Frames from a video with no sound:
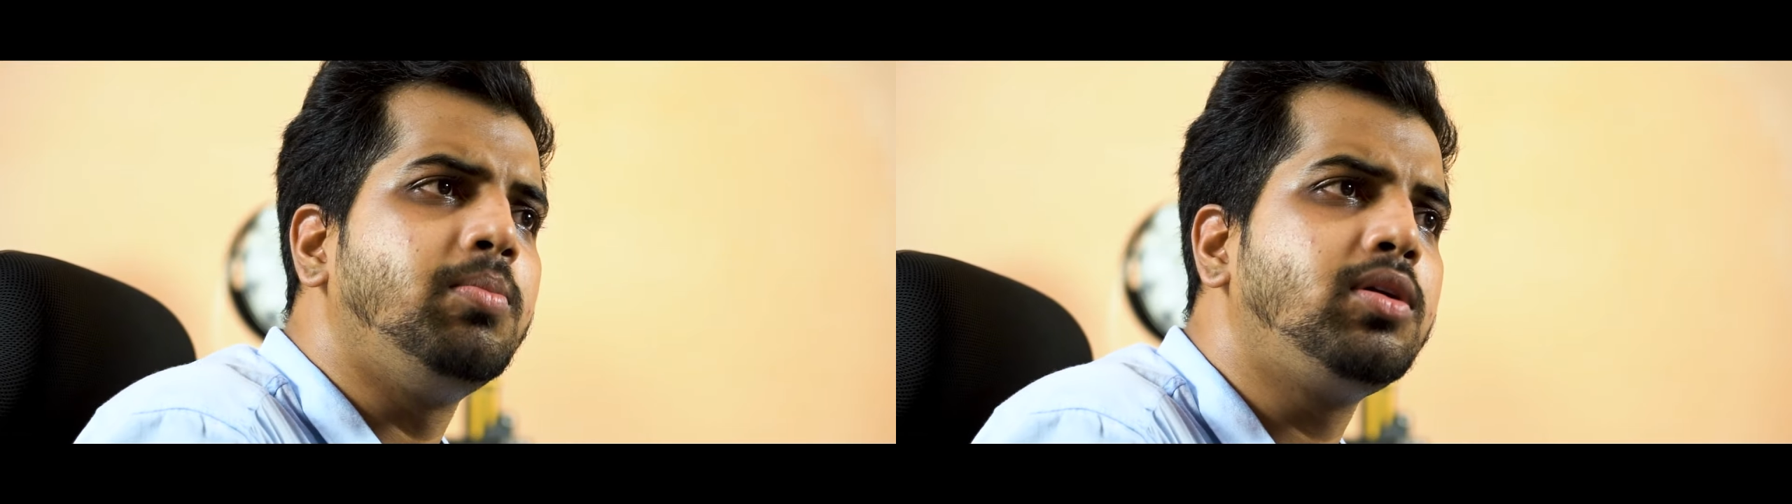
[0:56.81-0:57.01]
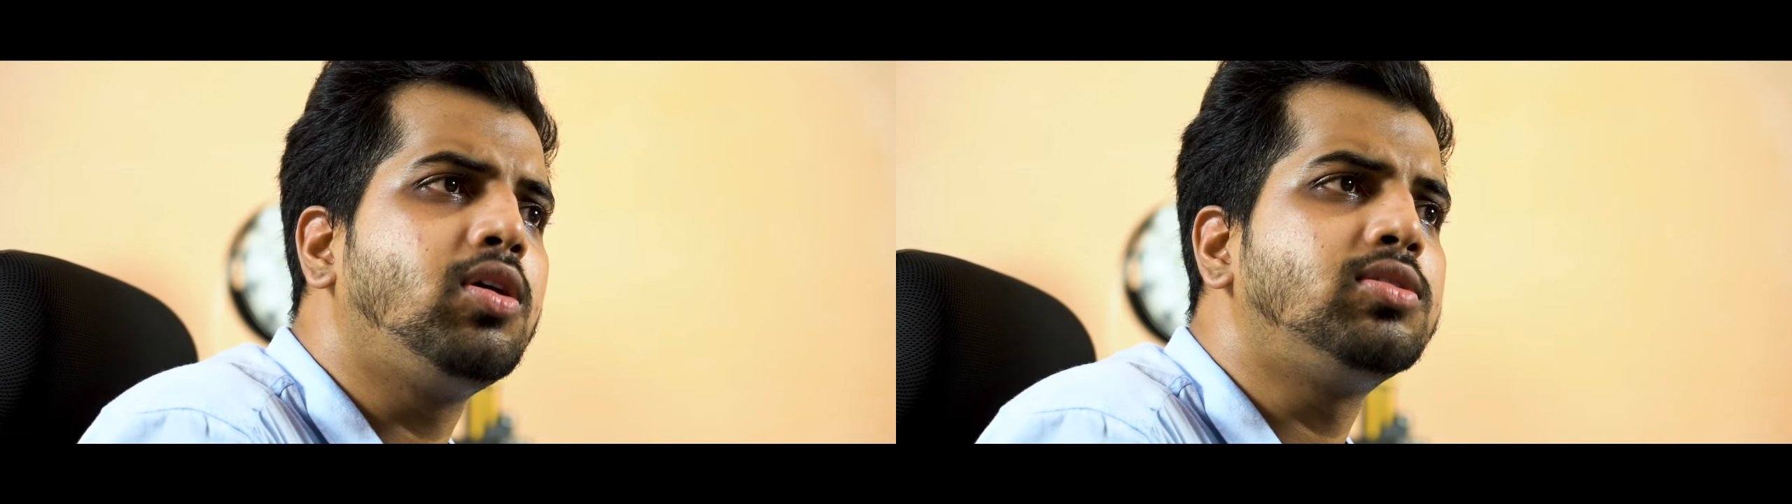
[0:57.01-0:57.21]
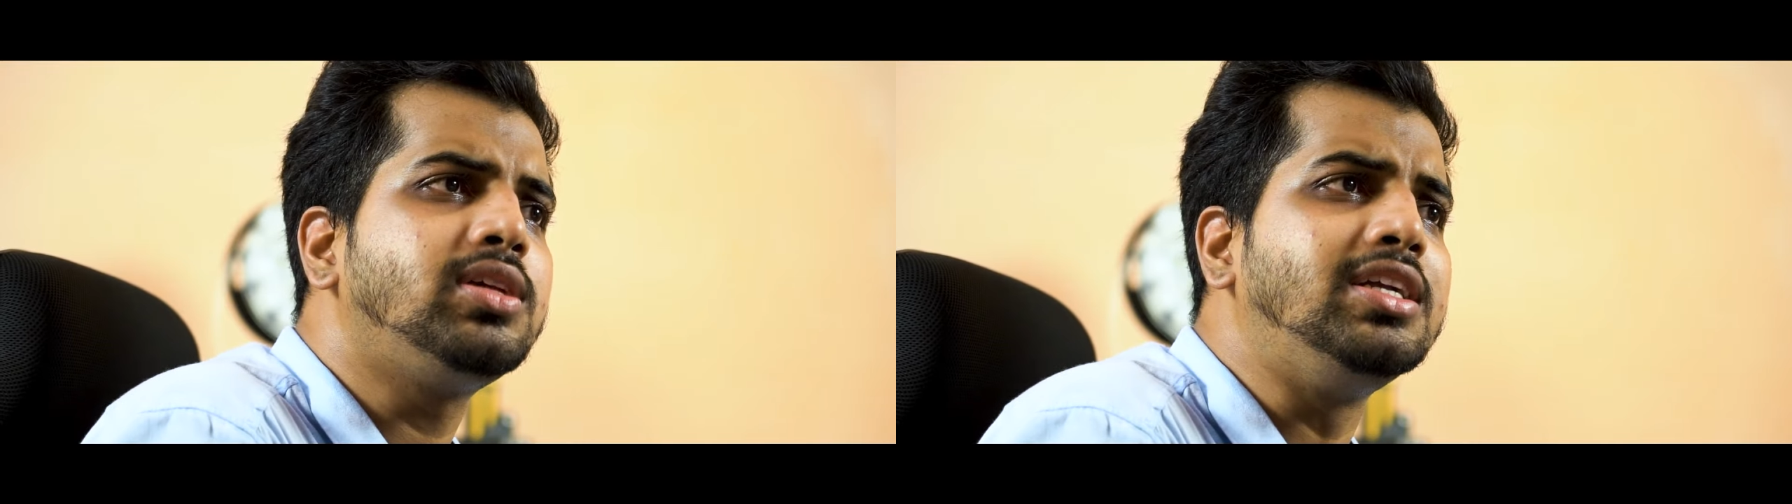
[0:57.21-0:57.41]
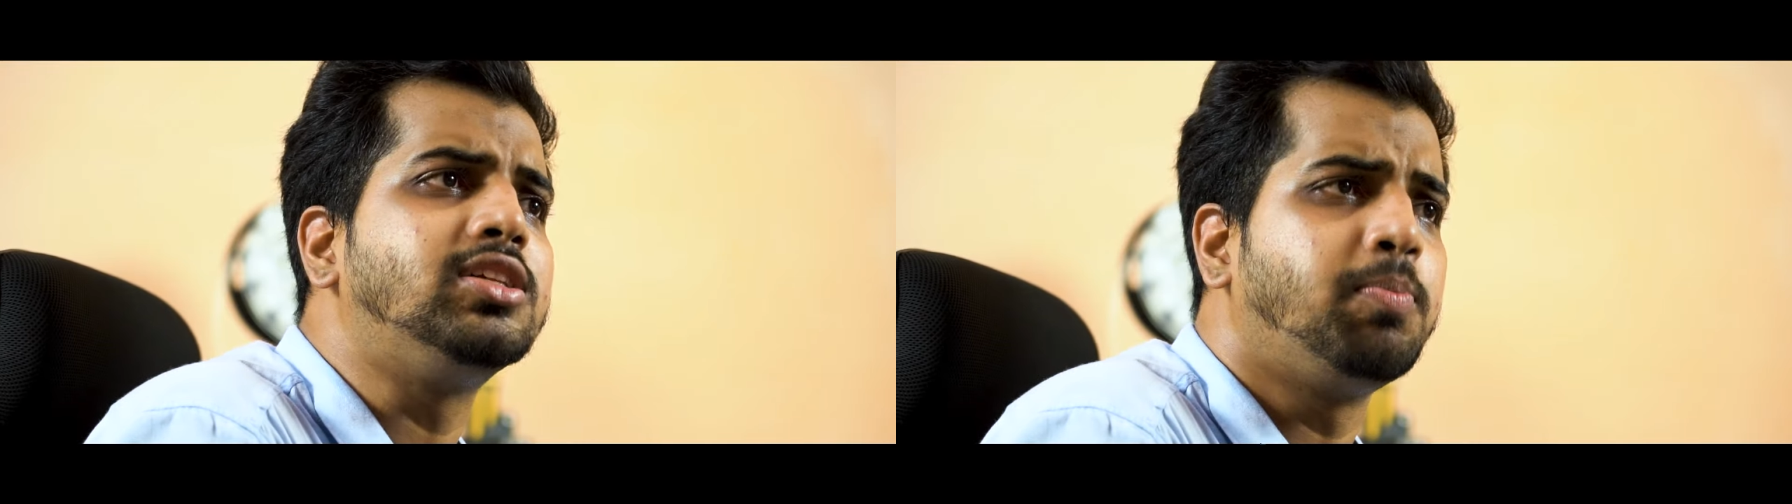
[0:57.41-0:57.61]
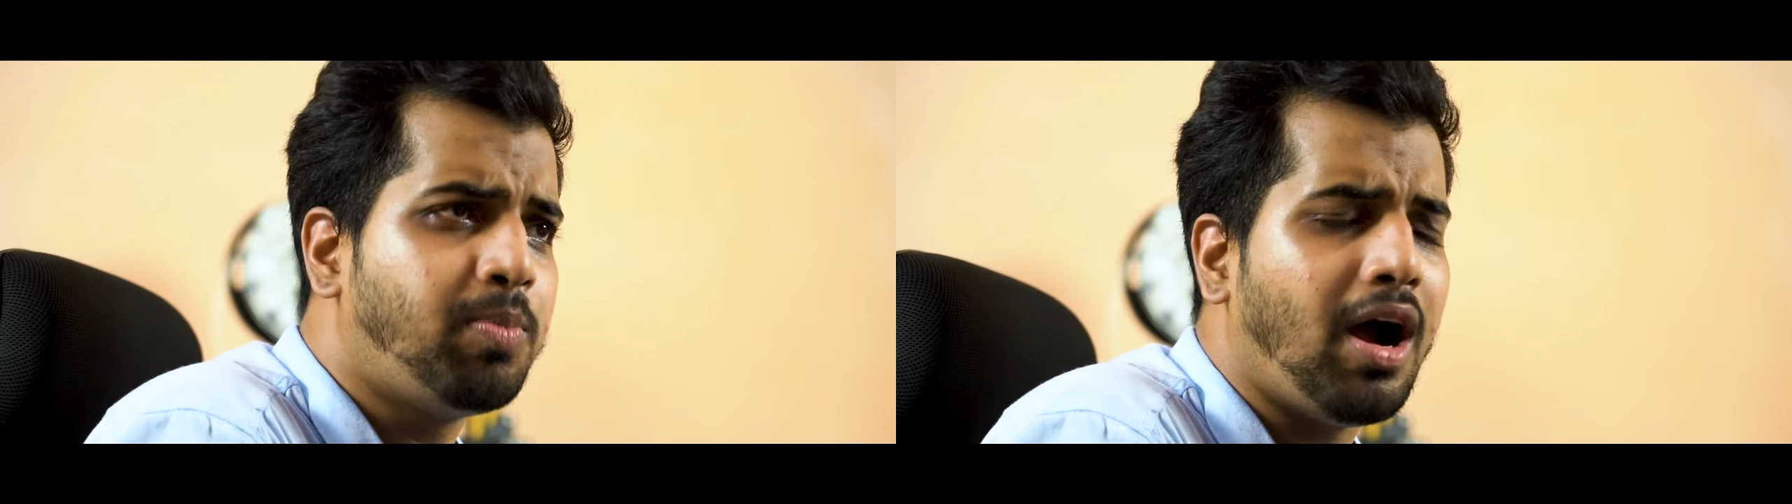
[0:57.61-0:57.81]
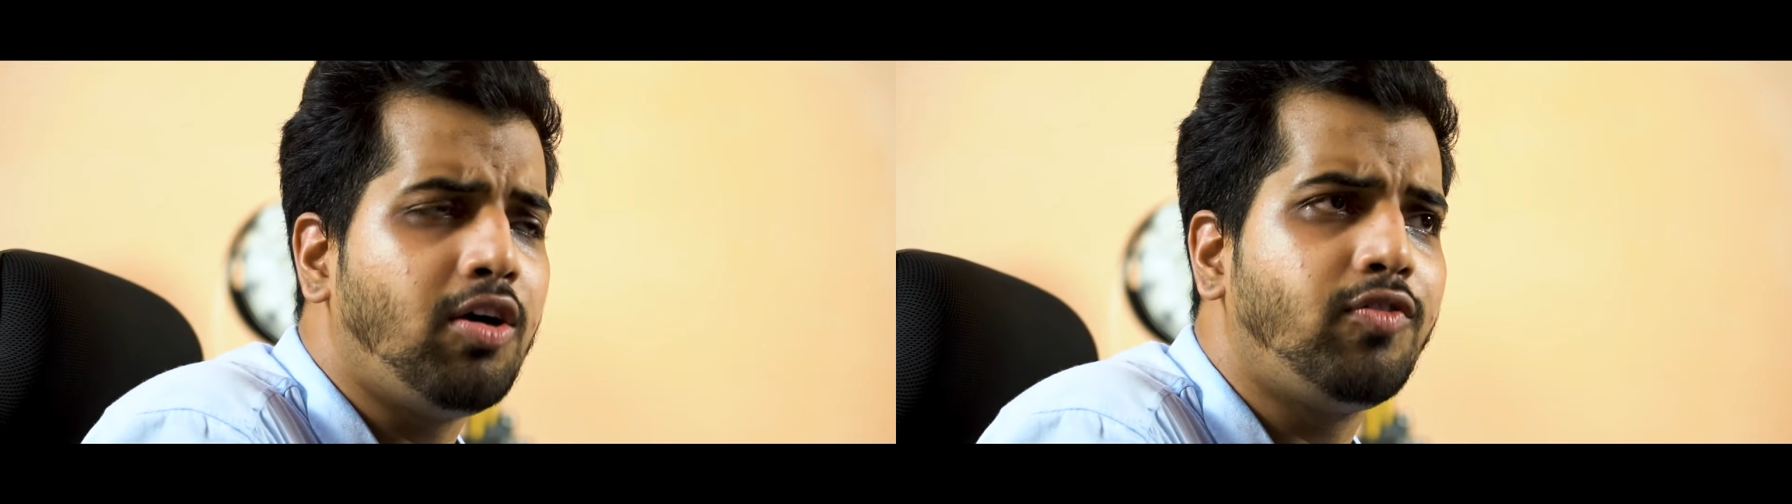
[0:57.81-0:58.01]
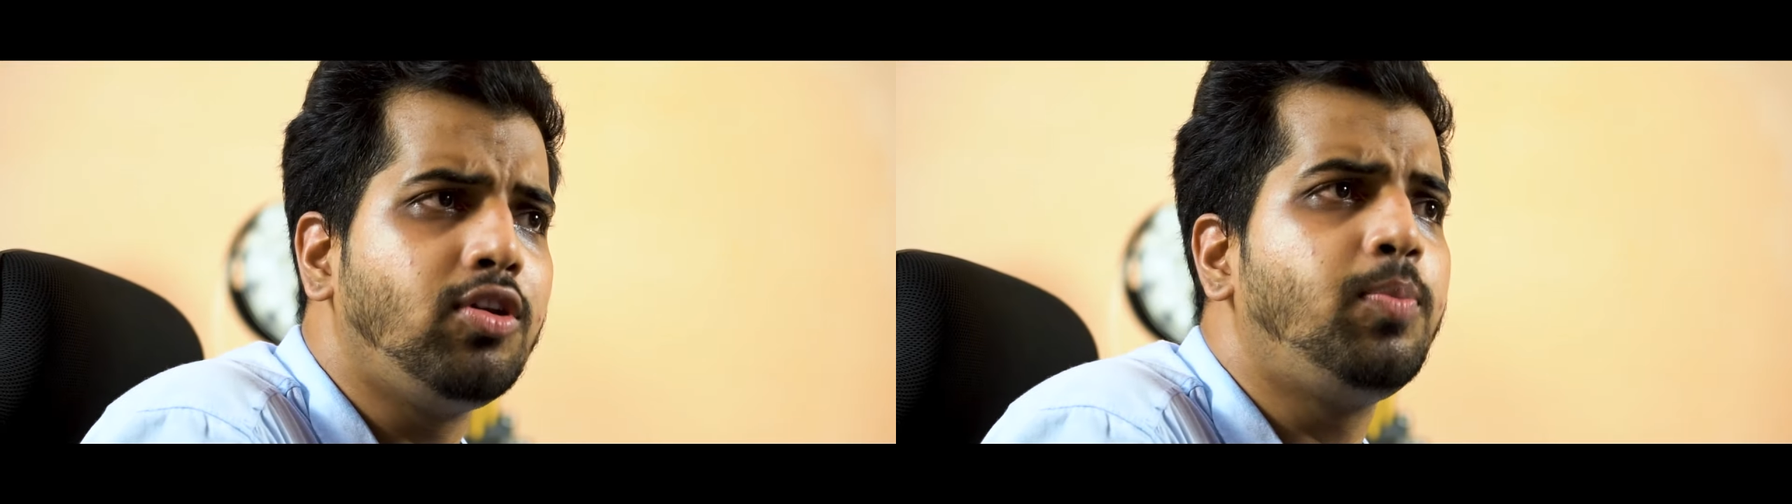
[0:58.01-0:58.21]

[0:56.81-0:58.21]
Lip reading: because it's a powerful